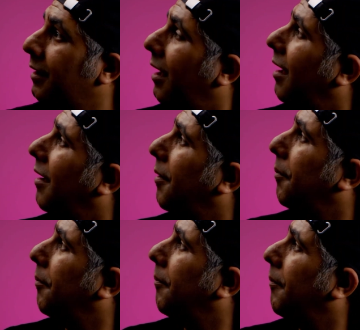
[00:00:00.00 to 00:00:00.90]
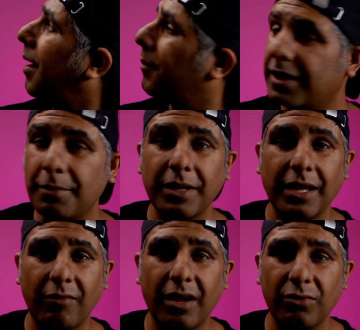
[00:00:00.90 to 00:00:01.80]
I'm going to play
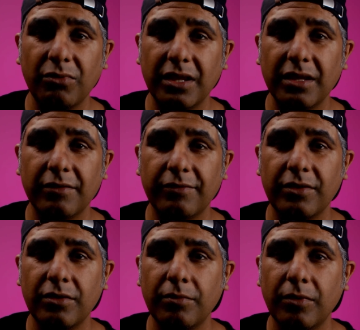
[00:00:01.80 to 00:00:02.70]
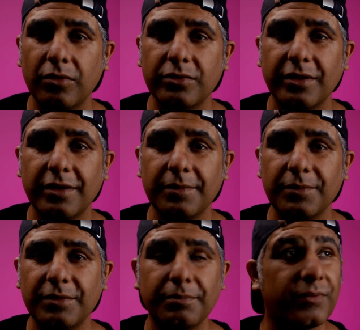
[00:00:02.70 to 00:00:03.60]
around with it a few more
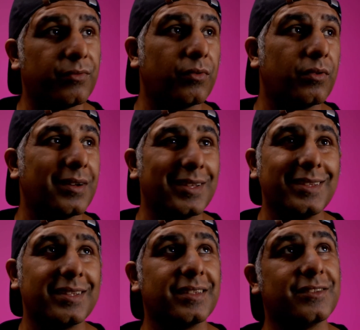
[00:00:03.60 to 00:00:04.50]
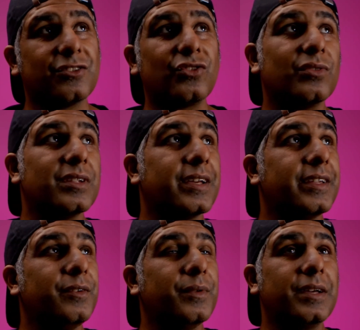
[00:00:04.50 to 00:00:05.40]
times before I install it
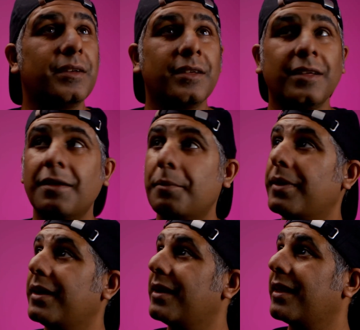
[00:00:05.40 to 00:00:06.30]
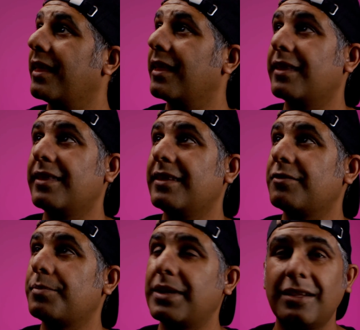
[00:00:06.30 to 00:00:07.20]
anywhere. But this
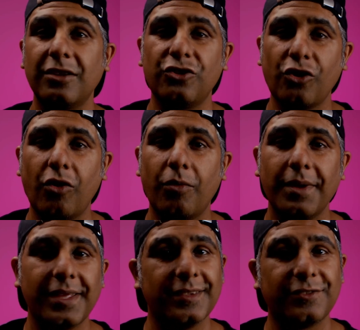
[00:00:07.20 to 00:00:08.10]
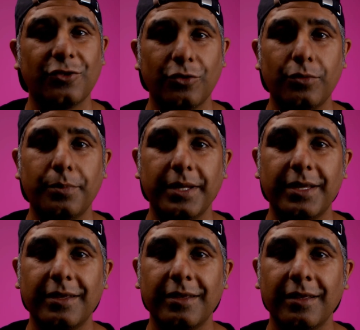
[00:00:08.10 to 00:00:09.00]
particular dome is too big
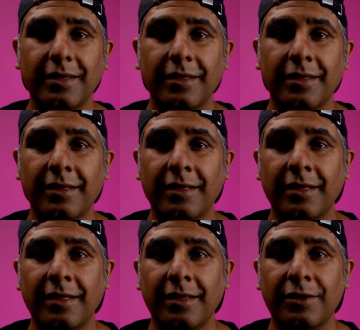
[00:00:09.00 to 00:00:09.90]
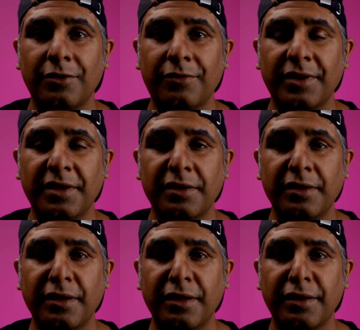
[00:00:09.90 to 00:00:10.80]
to fit in
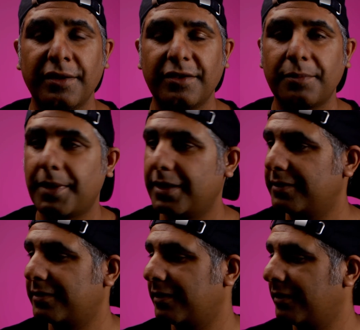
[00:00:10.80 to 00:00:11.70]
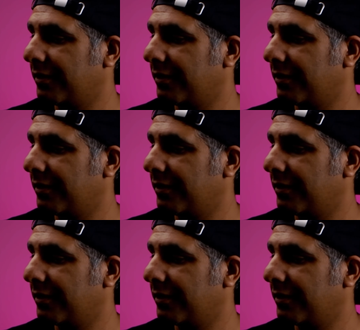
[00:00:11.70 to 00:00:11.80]
this space.